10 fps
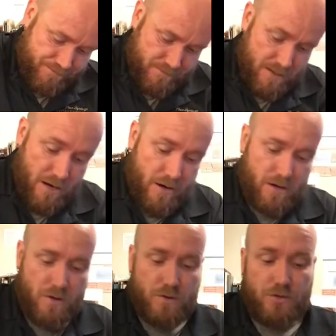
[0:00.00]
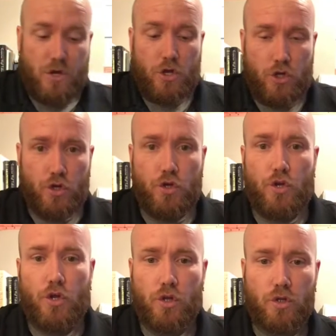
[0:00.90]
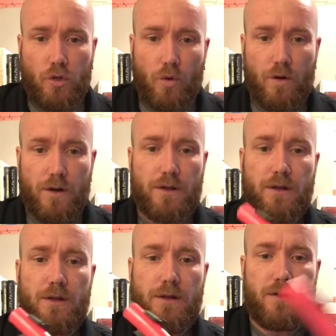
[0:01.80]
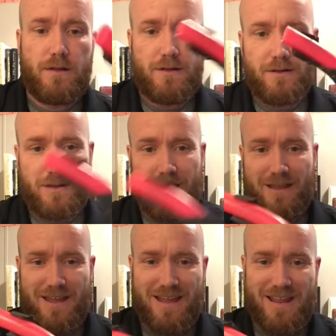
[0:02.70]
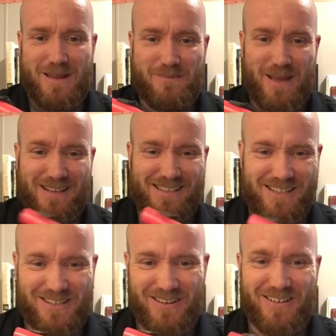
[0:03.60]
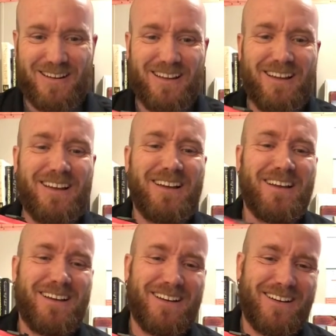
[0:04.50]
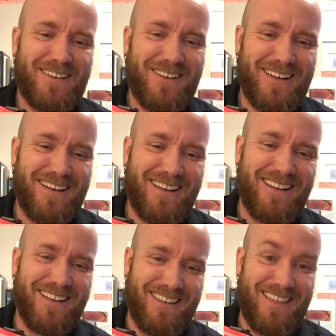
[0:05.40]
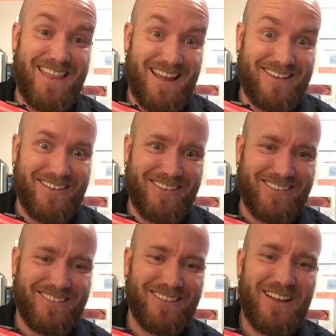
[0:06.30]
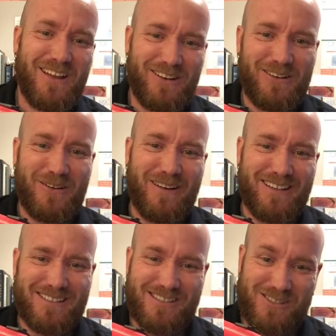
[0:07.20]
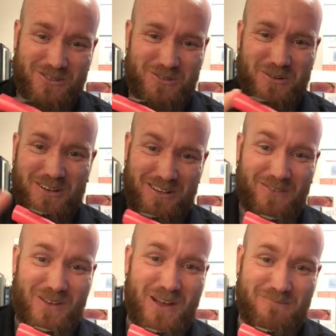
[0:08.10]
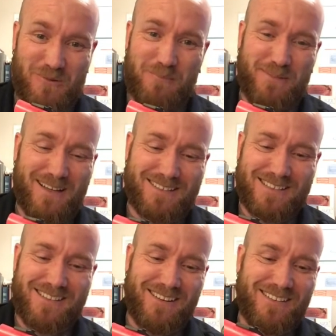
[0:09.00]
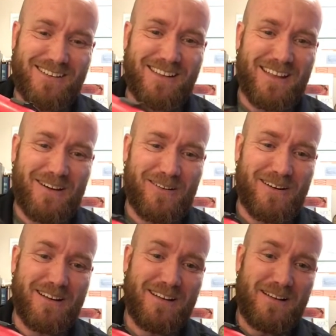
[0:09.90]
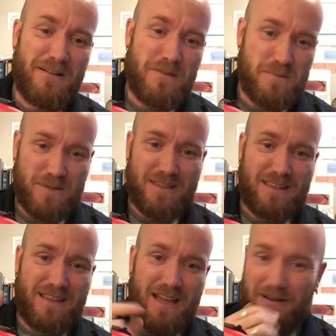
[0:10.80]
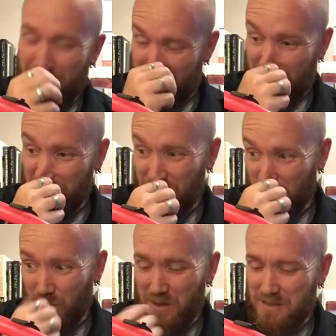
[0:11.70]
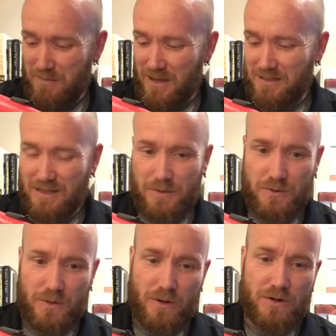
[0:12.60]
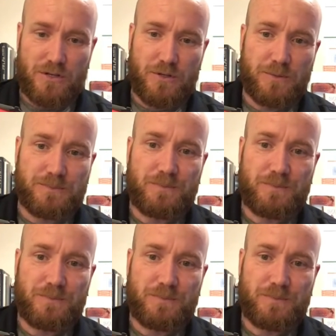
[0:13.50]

There it goes. Good Lord. And it makes the turn. Okay, that took a little doing because it's so short. If you have more pegs, it's not nearly that hard. But that was a short piece of pegs, and that was really hard to do.